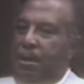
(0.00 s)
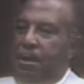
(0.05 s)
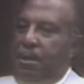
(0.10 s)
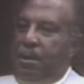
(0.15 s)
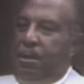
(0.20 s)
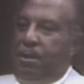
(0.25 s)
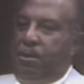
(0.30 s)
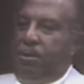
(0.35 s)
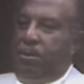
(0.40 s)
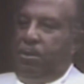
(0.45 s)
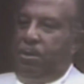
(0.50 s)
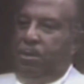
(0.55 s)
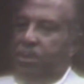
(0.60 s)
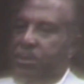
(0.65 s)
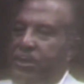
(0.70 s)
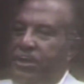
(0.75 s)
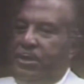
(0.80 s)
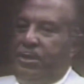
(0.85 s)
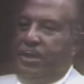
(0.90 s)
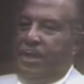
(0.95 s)

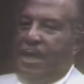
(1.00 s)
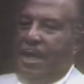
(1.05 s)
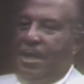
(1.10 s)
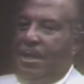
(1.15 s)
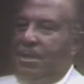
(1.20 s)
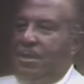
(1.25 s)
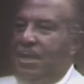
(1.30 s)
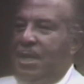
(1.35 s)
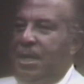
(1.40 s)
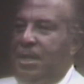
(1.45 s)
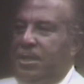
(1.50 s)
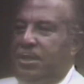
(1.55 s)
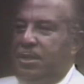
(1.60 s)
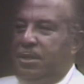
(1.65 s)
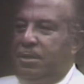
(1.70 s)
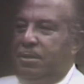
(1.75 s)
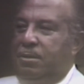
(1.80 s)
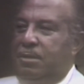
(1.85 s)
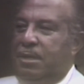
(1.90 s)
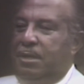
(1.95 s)
across our
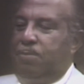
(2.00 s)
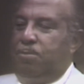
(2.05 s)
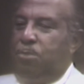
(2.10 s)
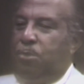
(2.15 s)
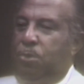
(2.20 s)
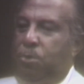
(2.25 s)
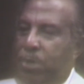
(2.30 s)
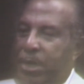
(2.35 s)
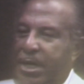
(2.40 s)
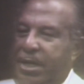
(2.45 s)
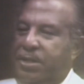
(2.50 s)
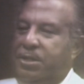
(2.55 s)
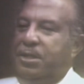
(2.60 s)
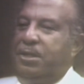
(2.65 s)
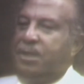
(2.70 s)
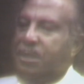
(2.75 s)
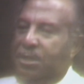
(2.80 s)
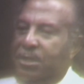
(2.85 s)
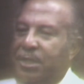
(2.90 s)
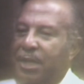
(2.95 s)
nation, more or less in
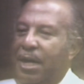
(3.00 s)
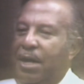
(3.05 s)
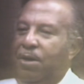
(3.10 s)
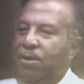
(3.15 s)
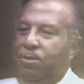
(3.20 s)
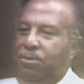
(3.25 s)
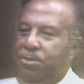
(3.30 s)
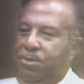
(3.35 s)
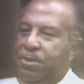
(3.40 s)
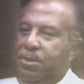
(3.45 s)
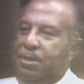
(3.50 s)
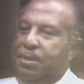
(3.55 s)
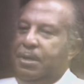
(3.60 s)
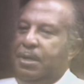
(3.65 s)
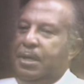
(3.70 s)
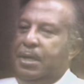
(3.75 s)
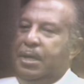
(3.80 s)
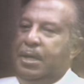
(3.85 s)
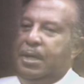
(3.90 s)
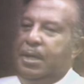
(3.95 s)
the South.
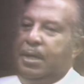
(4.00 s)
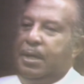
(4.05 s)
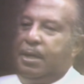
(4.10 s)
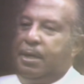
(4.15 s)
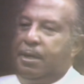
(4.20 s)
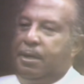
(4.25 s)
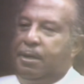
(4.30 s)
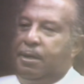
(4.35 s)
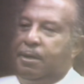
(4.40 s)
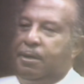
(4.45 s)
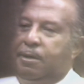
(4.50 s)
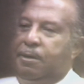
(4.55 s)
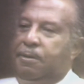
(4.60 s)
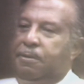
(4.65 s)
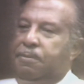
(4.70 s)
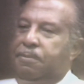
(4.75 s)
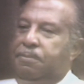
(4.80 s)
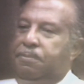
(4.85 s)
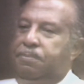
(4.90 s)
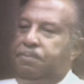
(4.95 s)

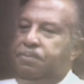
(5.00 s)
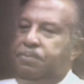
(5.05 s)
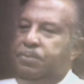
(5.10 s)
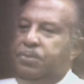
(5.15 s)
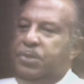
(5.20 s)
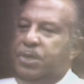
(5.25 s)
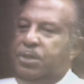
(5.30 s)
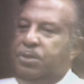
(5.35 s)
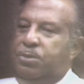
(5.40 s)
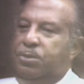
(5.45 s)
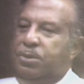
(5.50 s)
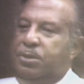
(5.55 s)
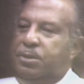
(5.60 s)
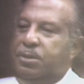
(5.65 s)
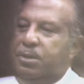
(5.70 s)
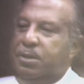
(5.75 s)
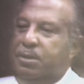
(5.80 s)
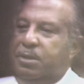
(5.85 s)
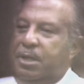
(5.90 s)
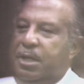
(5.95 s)
This was
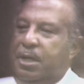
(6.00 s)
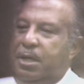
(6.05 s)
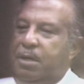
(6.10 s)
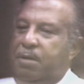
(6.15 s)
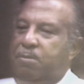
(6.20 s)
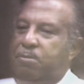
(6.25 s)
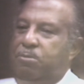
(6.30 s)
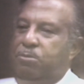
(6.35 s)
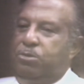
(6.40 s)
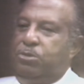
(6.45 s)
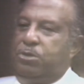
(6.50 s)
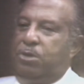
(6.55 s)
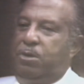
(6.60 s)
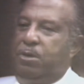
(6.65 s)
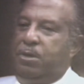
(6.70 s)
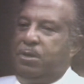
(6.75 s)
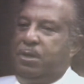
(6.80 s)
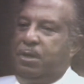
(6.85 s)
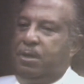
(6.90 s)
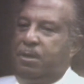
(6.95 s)
the sort
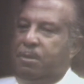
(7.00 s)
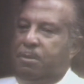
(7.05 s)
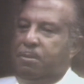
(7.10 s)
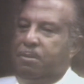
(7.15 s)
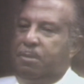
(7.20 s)
of the